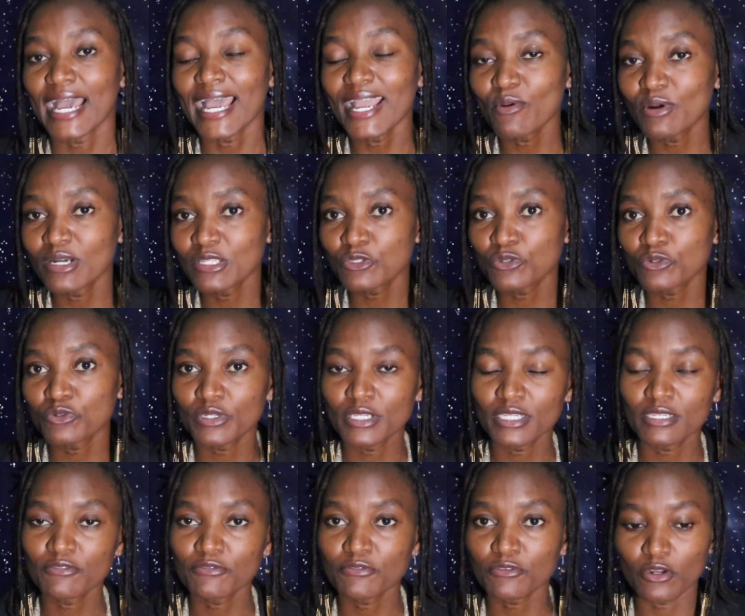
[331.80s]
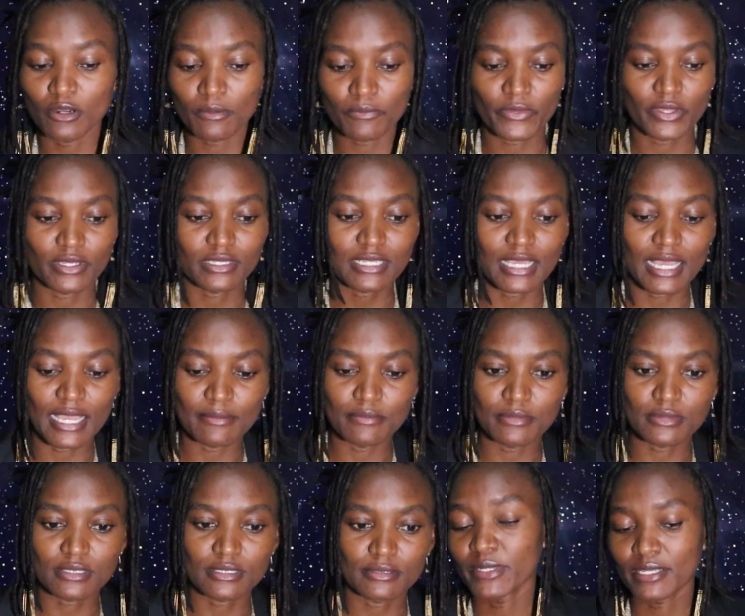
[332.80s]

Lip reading: I want to read from the Times